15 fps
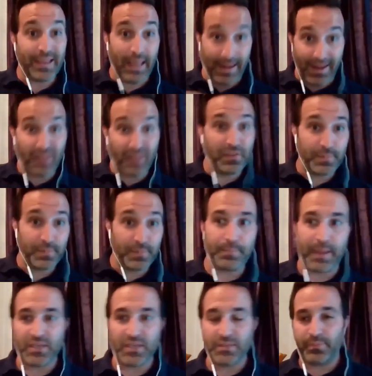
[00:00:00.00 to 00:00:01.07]
another
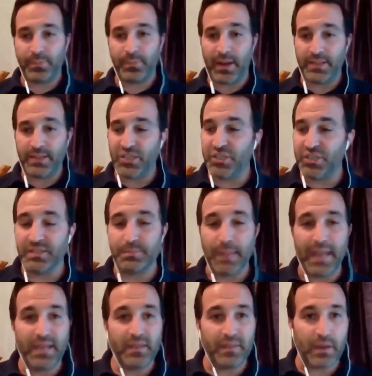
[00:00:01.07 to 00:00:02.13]
mistake
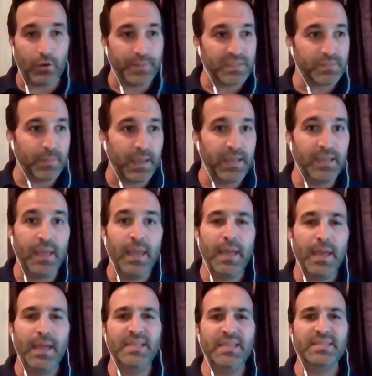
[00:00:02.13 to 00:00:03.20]
practitioners make, therapists make,
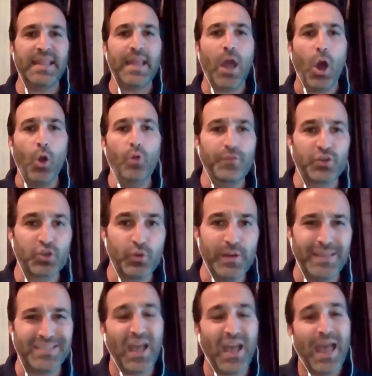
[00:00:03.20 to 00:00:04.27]
is they
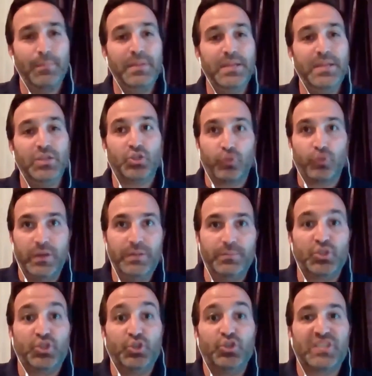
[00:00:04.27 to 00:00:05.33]
overtreat. So how many treatments
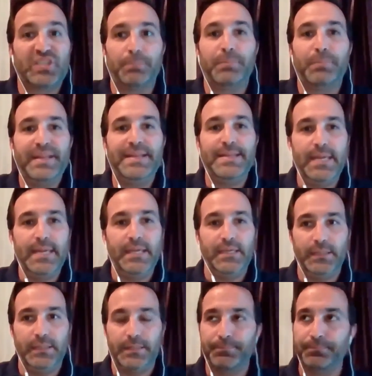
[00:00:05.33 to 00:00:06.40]
should somebody need?
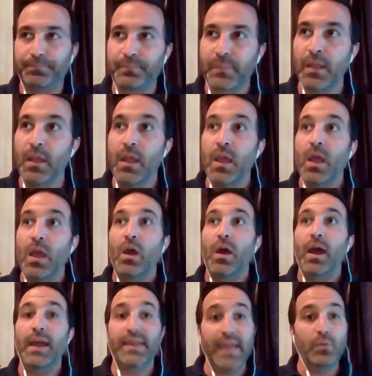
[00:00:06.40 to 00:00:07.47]

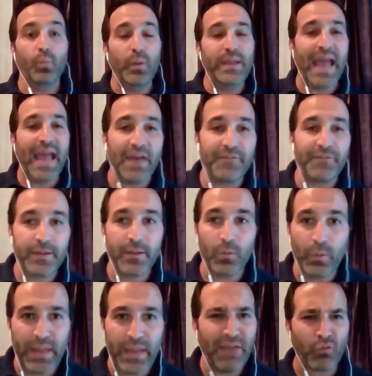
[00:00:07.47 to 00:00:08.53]
Again, we have a
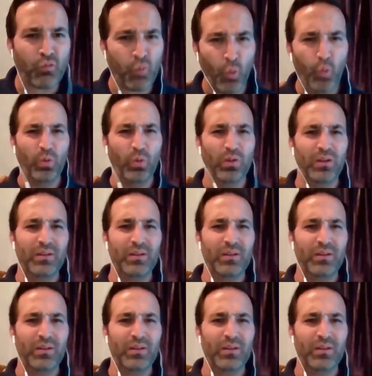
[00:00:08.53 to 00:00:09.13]
we have a rule.